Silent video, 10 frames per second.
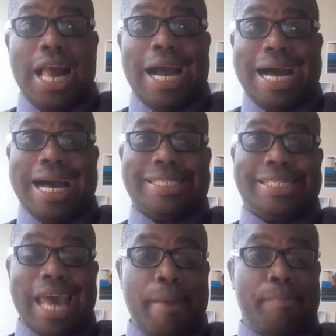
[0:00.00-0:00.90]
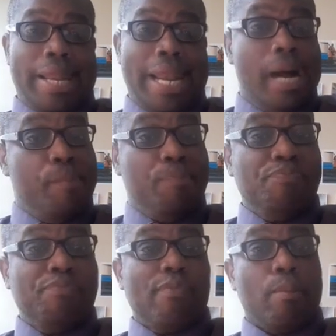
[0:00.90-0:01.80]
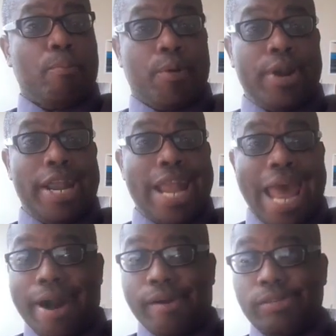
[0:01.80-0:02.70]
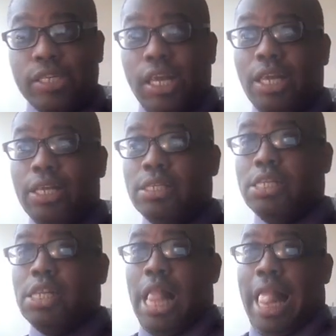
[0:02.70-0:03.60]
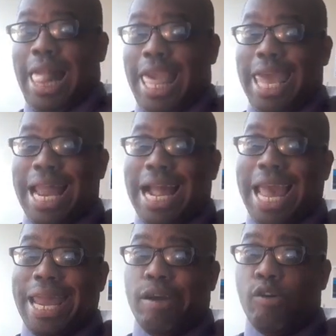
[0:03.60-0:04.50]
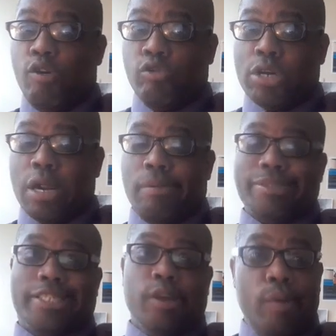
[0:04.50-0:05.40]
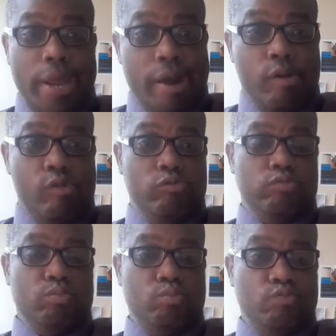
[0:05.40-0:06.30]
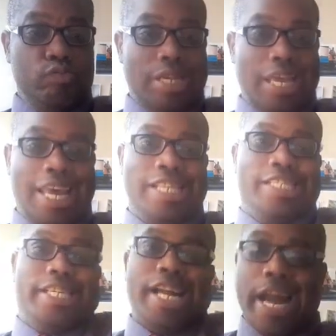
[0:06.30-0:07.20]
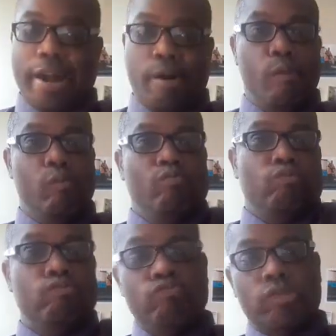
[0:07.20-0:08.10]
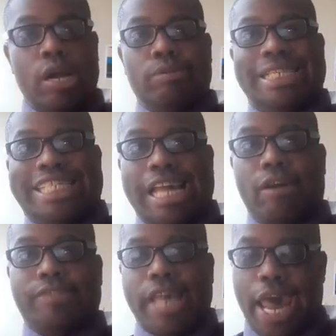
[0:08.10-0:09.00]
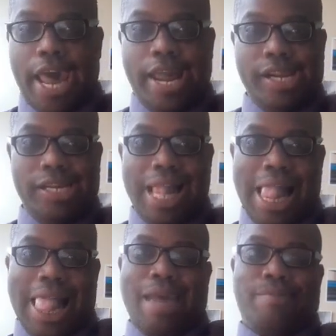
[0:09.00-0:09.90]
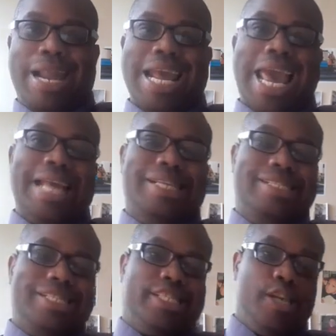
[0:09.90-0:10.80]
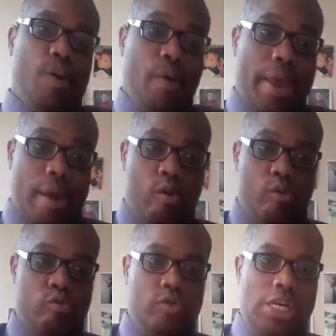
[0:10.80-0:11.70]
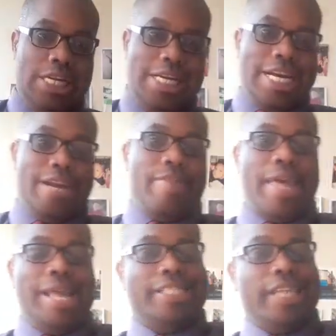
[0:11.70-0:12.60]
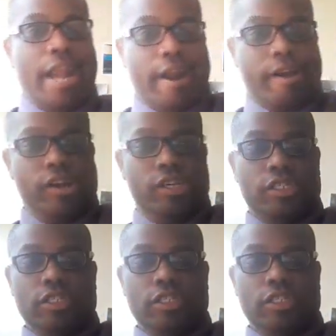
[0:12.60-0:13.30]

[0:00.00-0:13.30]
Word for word: I taped it up, printed it out, and I got a hold of a studio in Chicago on the south side. And when I got to the studio, the engineer,